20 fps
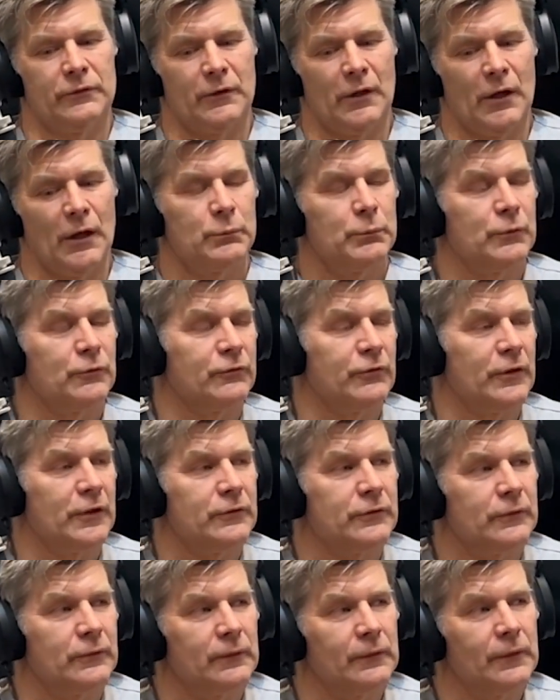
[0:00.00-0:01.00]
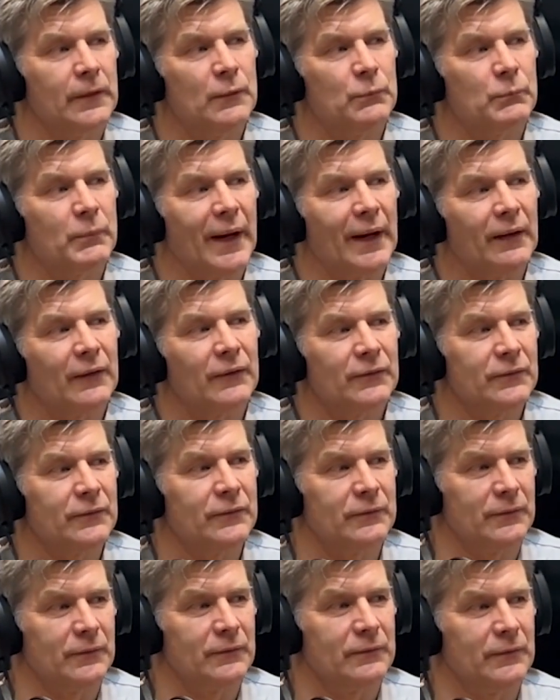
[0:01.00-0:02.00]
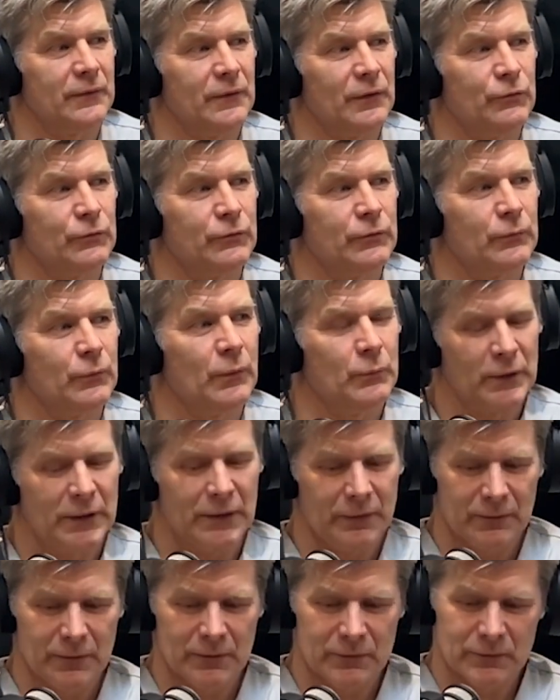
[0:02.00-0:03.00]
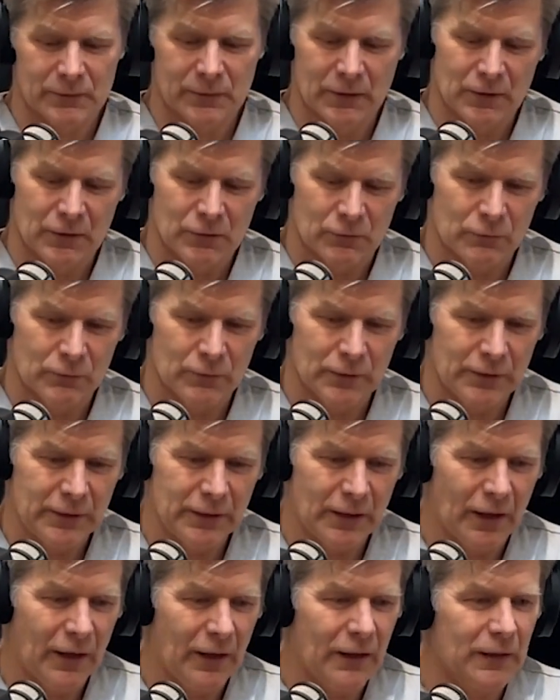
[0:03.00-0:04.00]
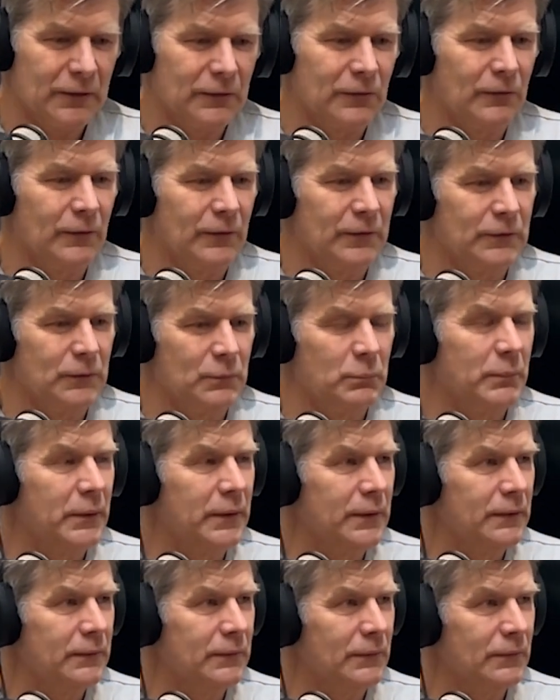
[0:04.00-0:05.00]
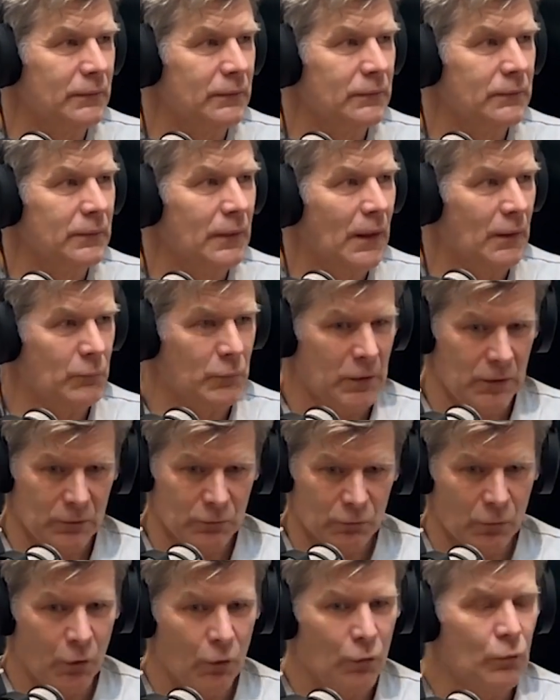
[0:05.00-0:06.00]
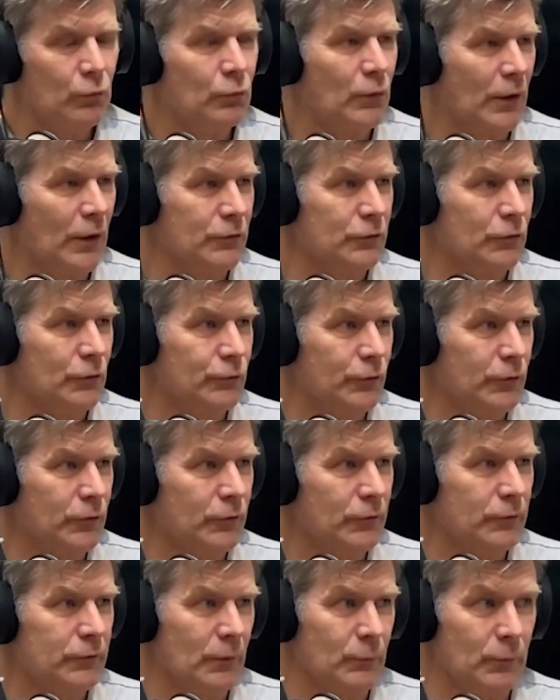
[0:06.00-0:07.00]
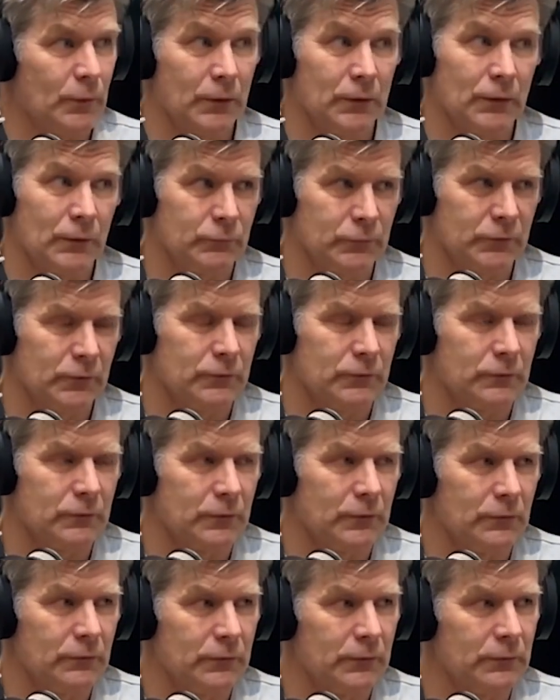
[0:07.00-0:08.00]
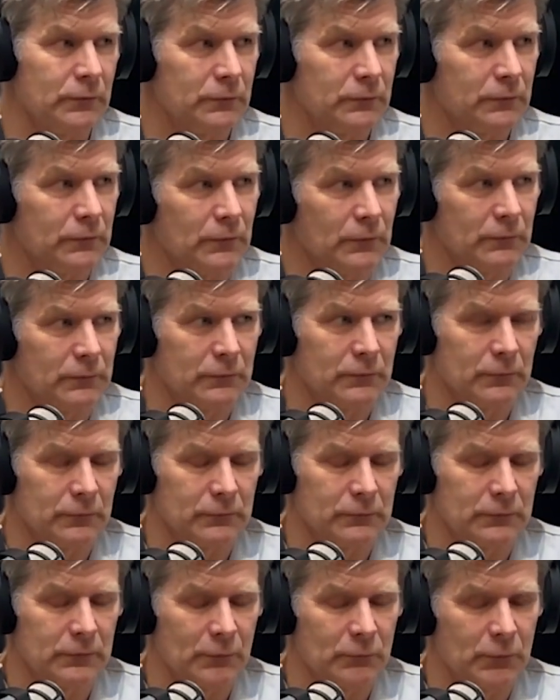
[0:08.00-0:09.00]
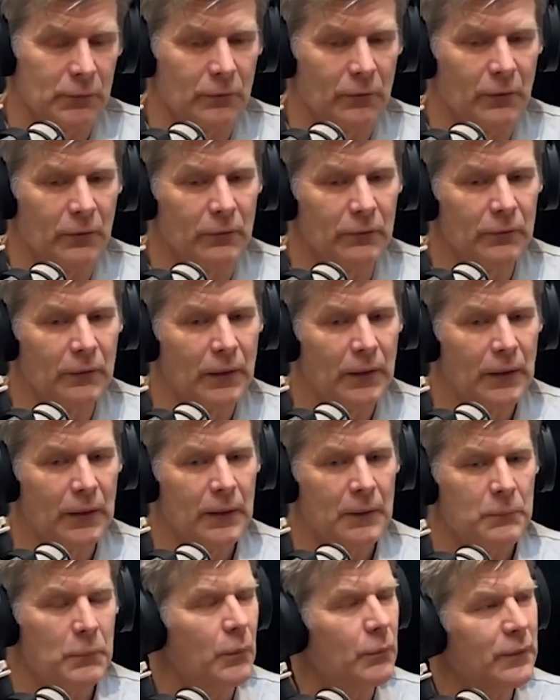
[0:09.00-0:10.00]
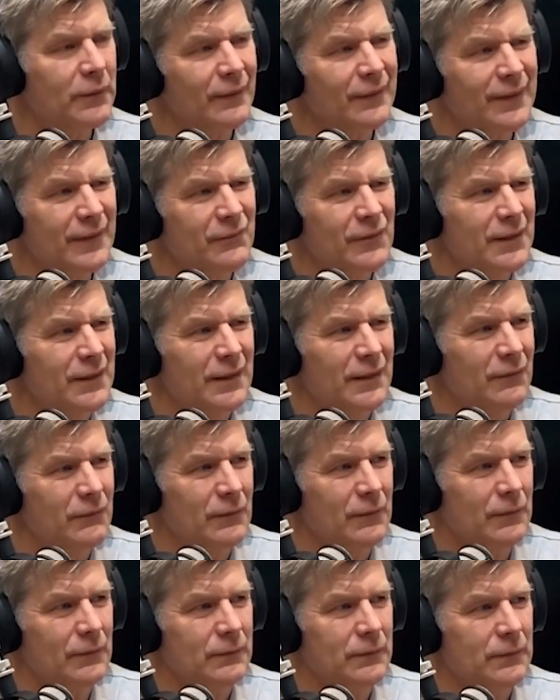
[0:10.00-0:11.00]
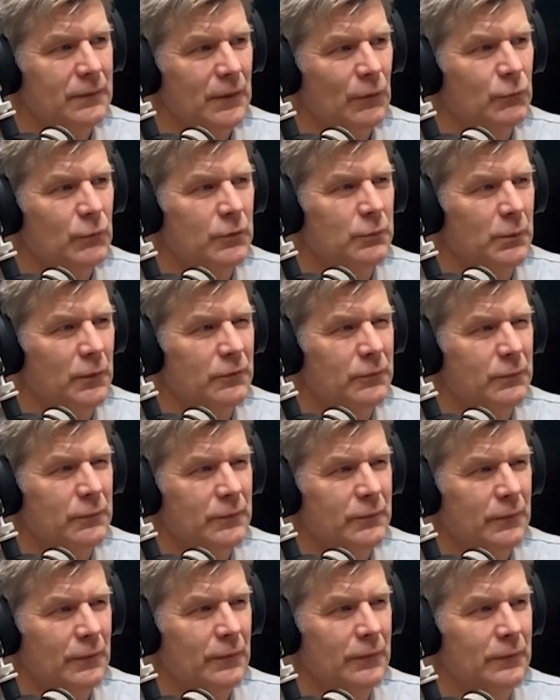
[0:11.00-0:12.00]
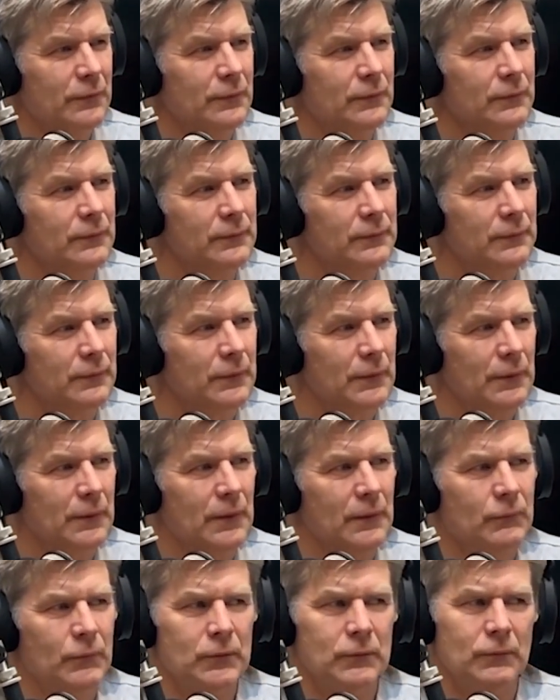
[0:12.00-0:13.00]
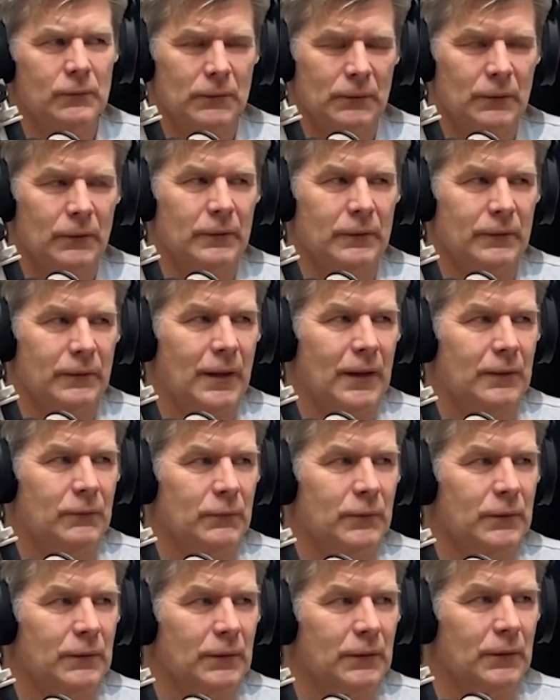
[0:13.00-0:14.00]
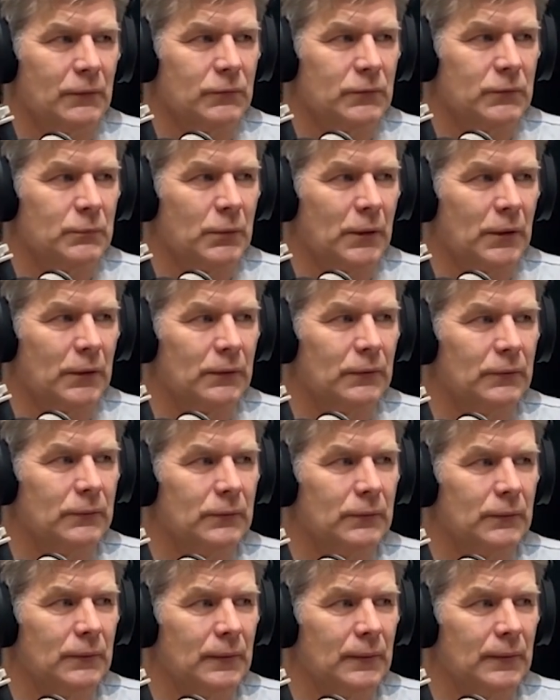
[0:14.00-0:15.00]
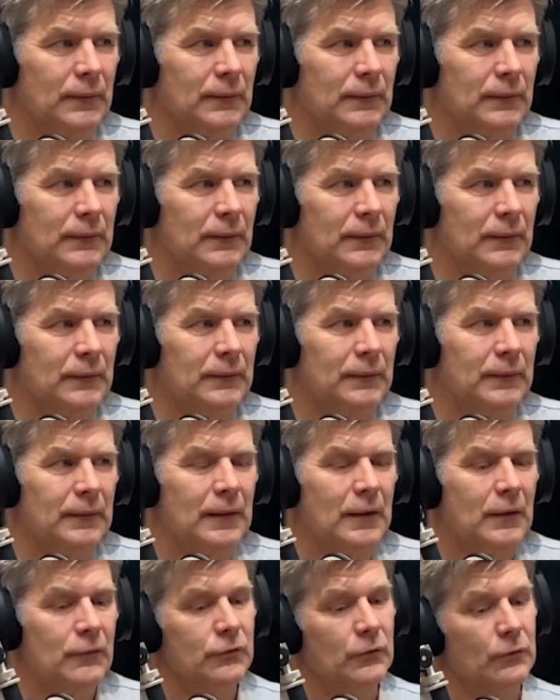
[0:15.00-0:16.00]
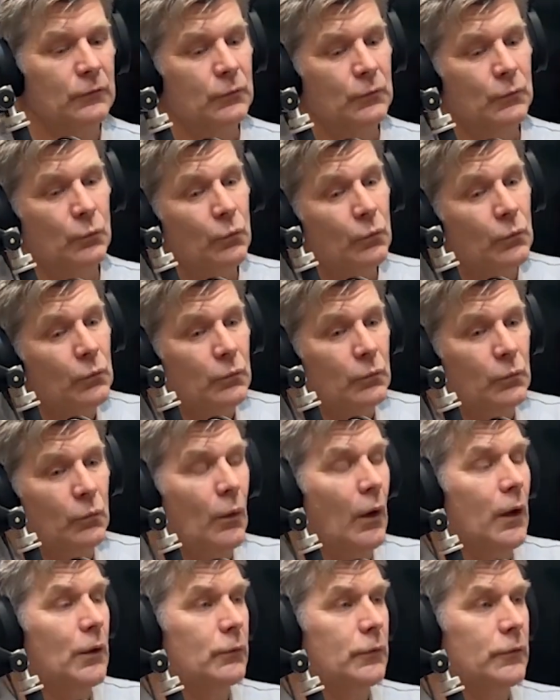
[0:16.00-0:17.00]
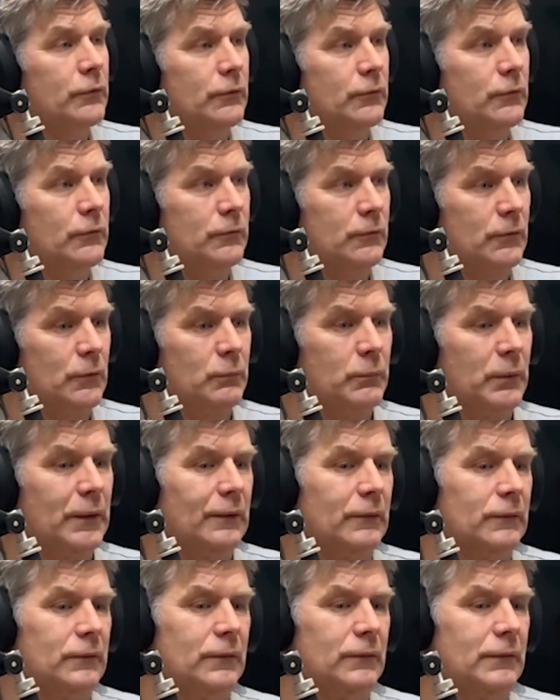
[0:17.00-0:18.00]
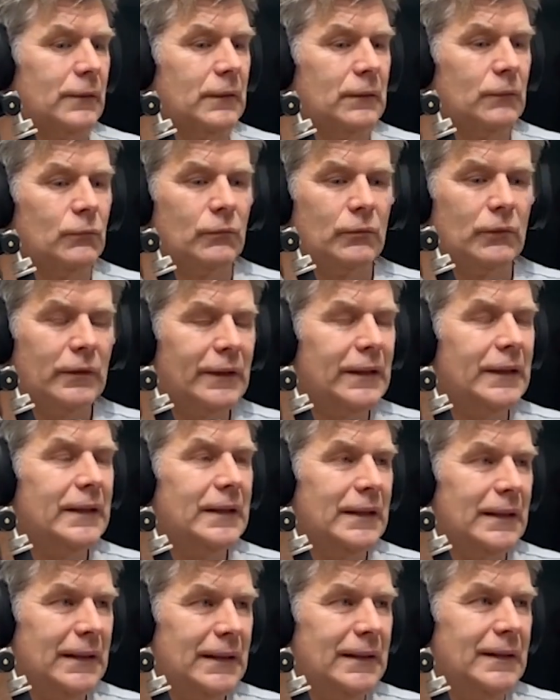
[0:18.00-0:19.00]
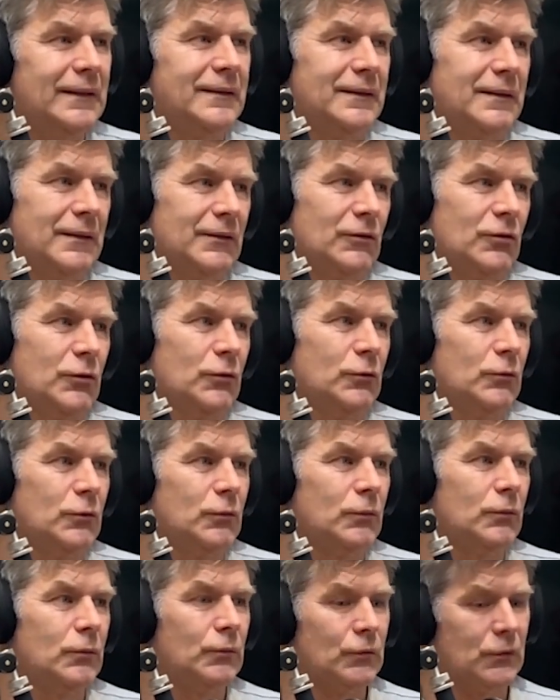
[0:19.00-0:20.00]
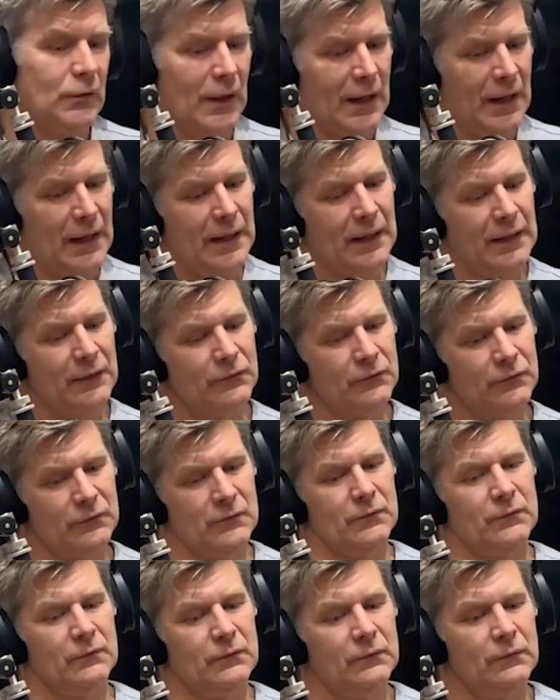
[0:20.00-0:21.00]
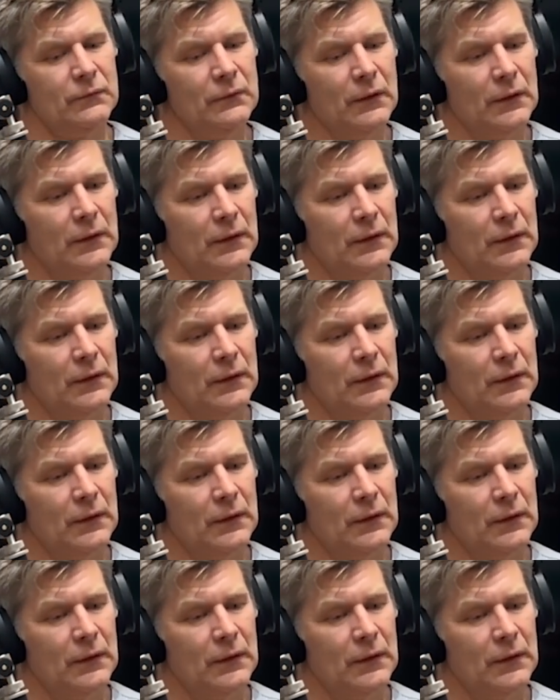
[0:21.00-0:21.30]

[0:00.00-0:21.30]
our profession embarrasses itself, when we get these really hard-lined opinions and we all rush off and do something, and I'm just as guilty, don't get me wrong, but we don't have any evidence, yet we're supposed to be scientists. And we do a lot of that when it comes to brachies. Yeah. So why would you use it? Because it's a really easy tool to add to